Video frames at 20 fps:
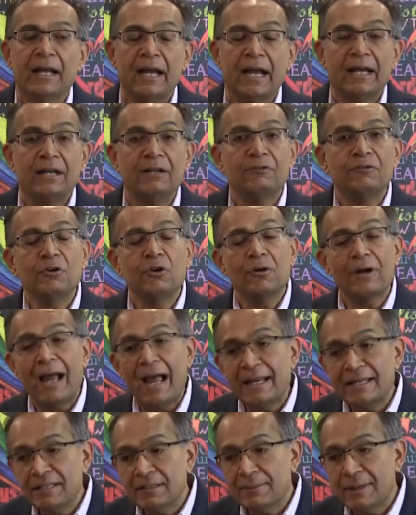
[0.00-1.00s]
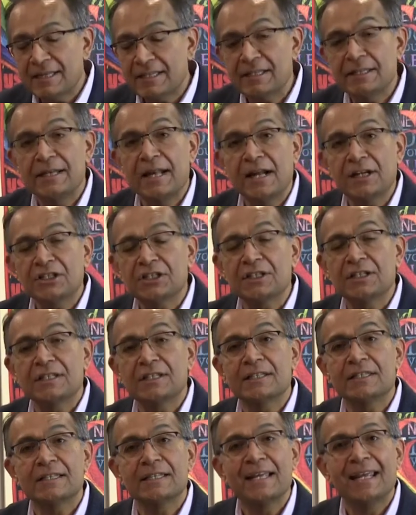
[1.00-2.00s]
And if your itemized
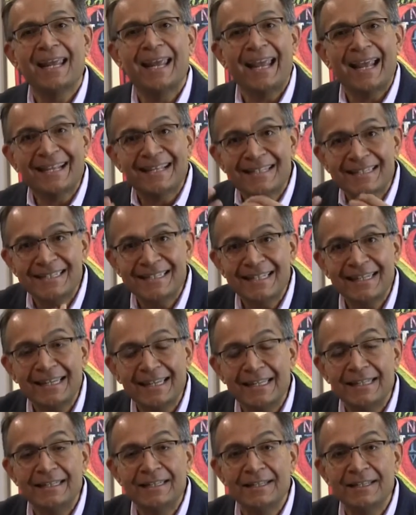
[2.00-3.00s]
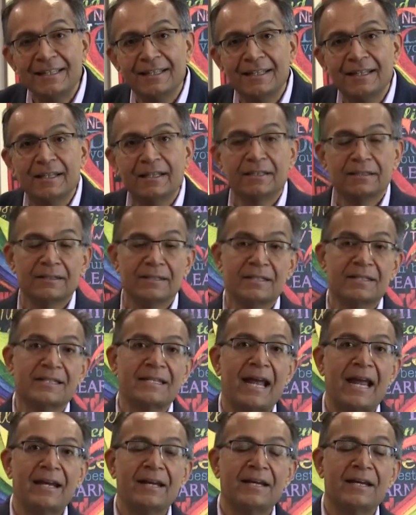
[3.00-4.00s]
deductions exceed the
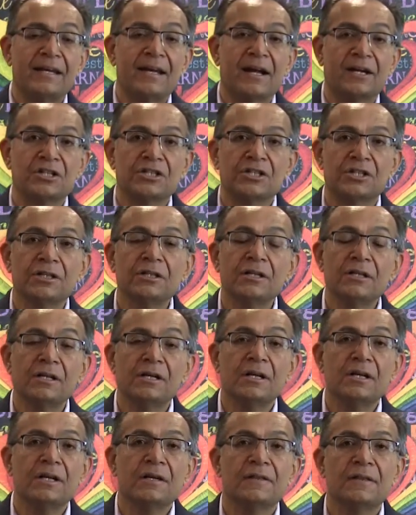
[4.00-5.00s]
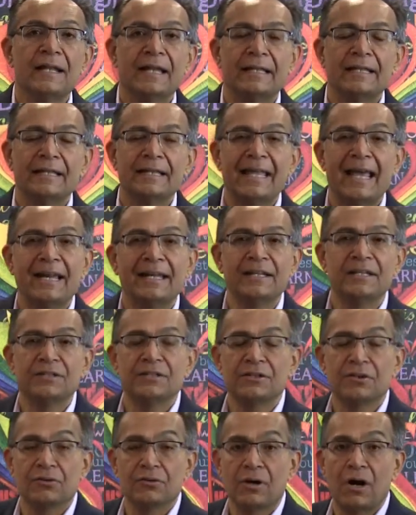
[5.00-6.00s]
standard deduction, then that
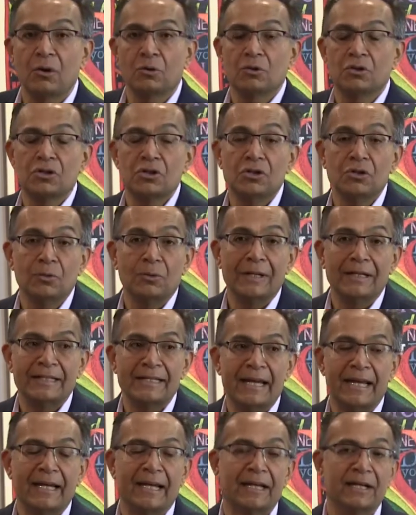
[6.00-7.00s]
is the route you will take.